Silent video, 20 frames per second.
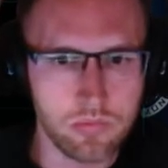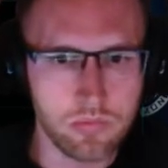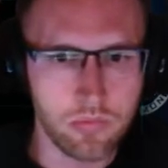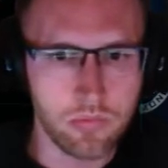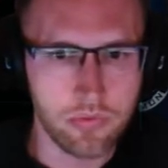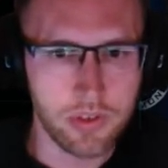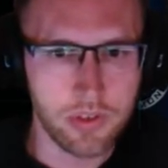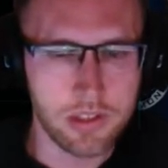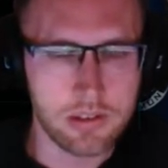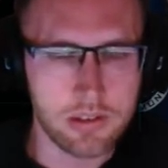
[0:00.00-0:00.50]

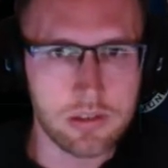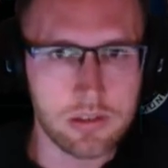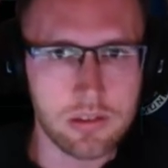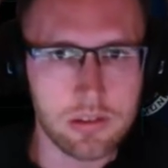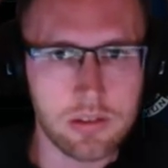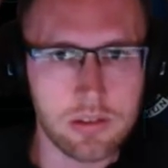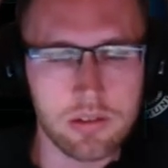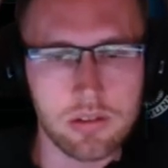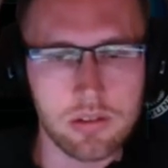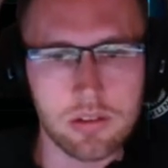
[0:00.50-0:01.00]
find
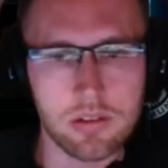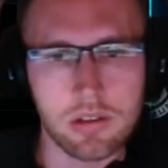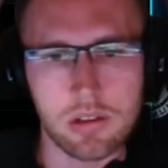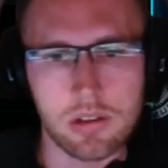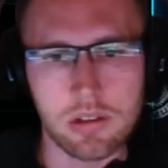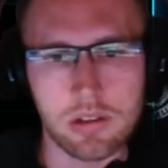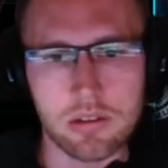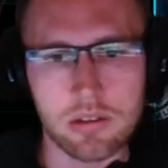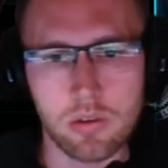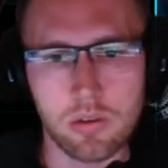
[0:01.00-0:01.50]

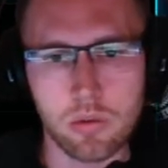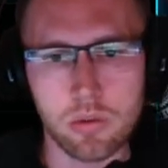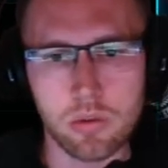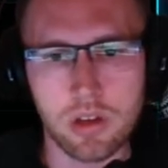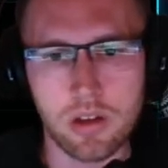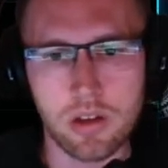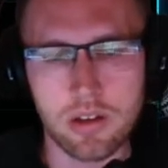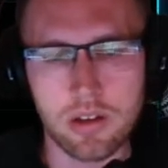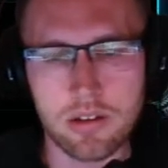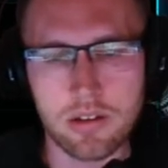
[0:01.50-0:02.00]
the
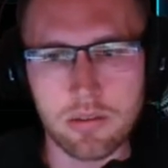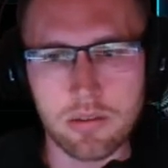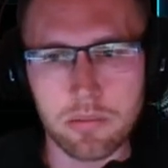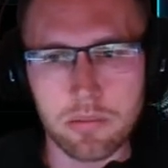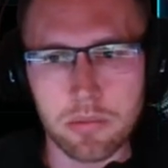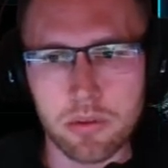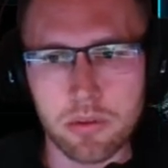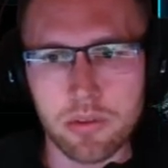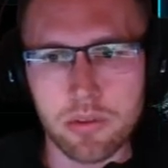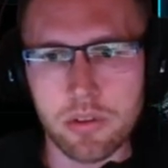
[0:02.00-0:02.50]
HOTAS
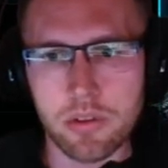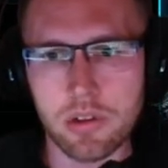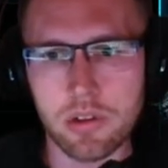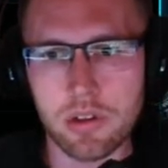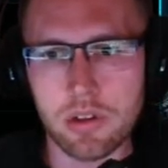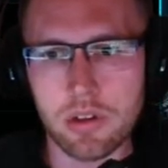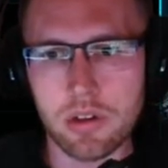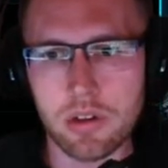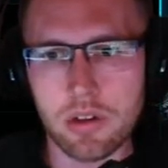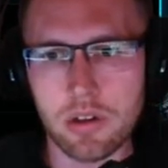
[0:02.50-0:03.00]
input
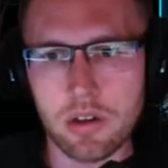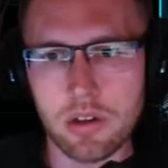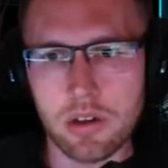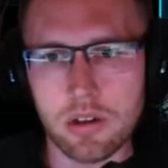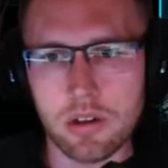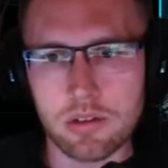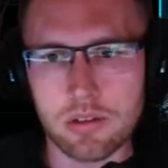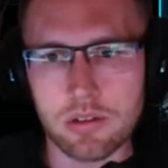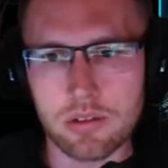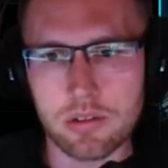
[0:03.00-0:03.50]

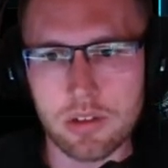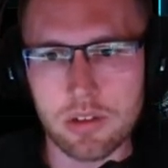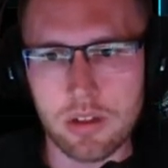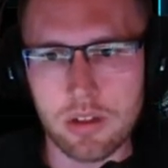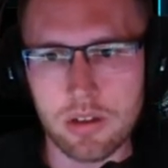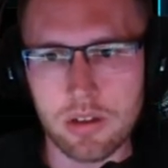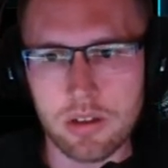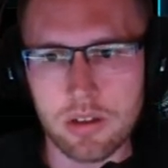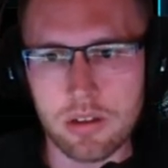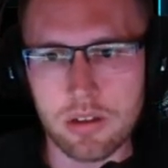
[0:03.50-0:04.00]
and
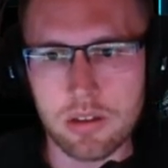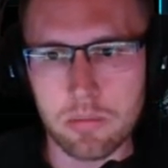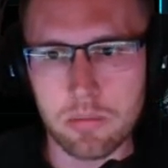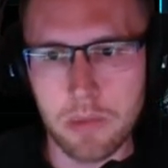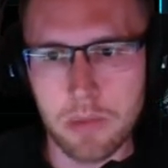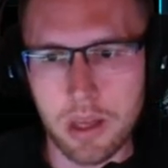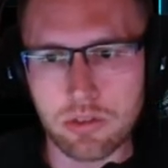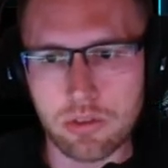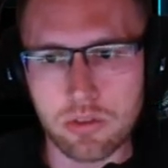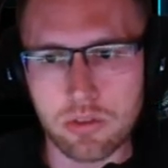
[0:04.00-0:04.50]
click the
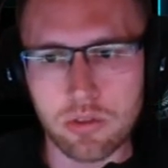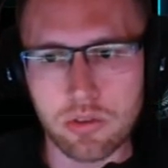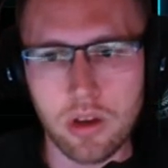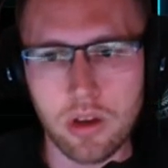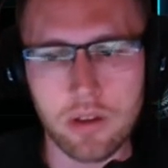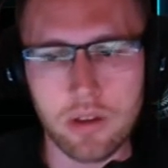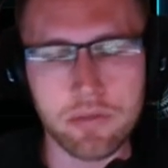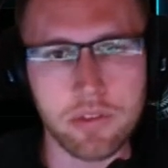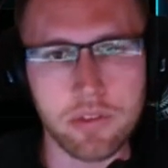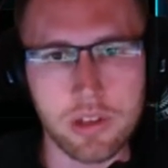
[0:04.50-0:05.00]
menu
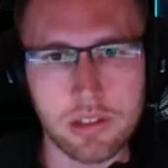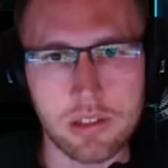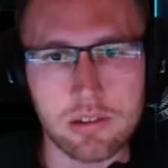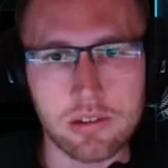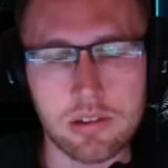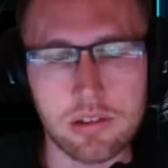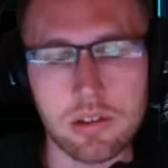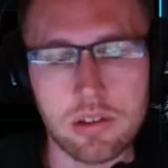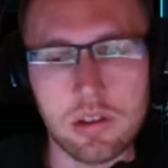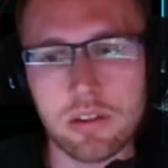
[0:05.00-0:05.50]
and
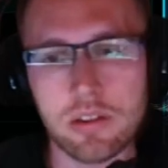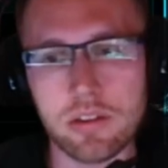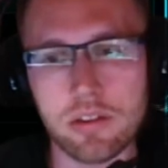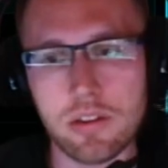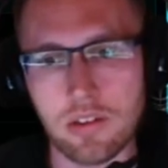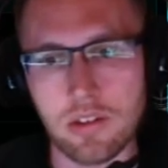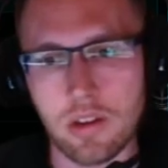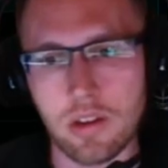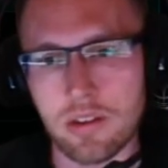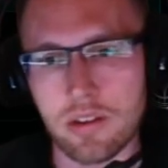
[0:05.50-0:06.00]
find the
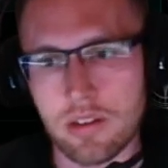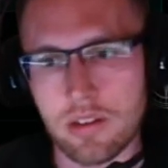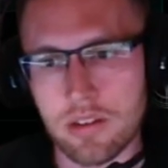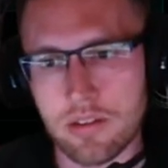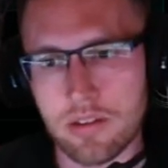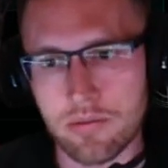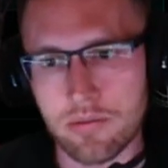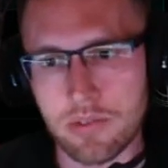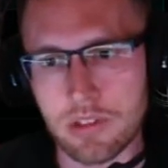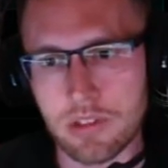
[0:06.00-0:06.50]
Star
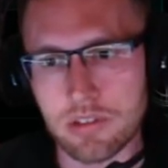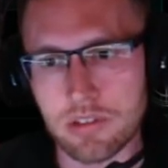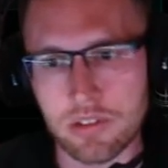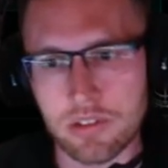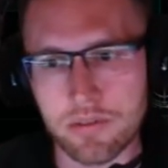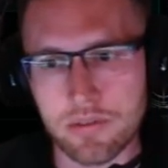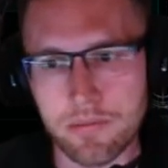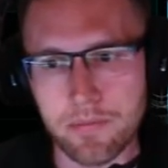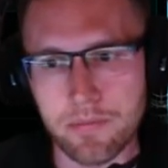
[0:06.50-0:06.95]
Citizen feature.